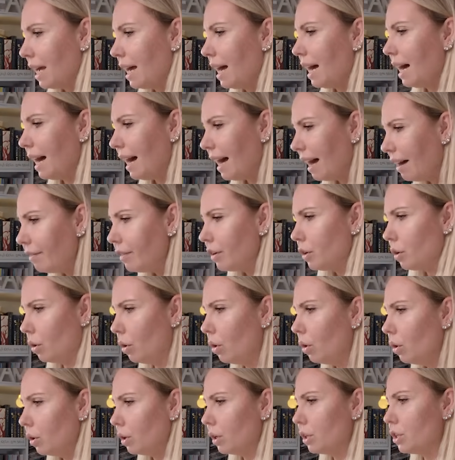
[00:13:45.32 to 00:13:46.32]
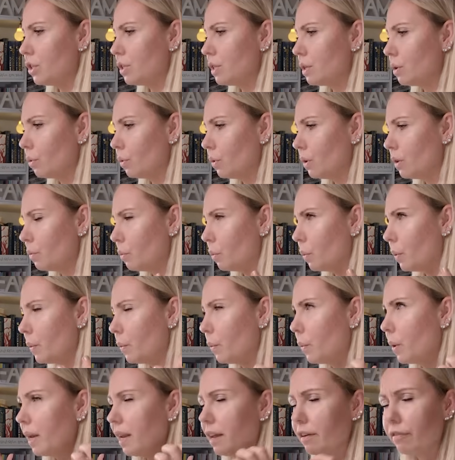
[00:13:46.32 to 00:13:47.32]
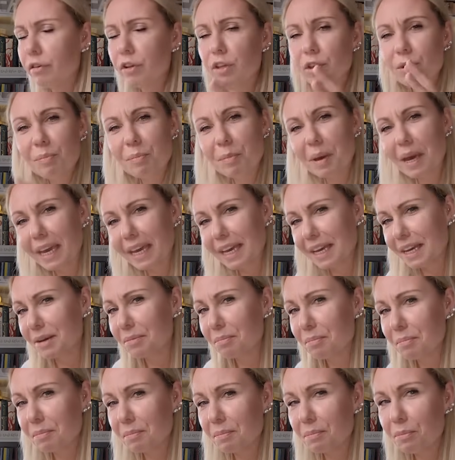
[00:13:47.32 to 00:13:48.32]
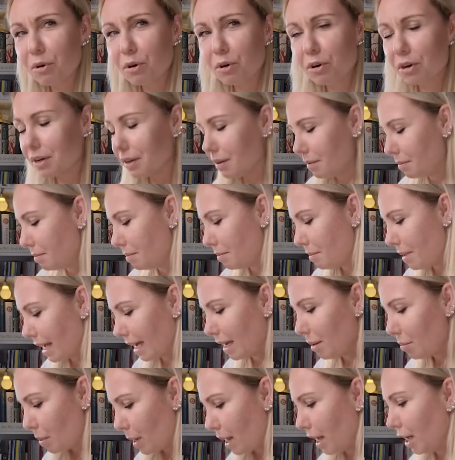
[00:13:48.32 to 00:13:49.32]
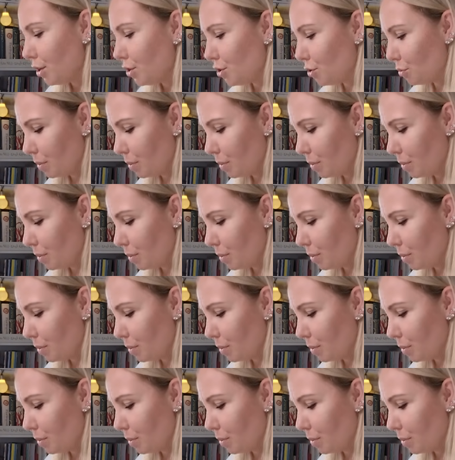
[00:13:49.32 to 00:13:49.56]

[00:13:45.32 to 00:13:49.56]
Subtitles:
have it all, so whenever you make a page,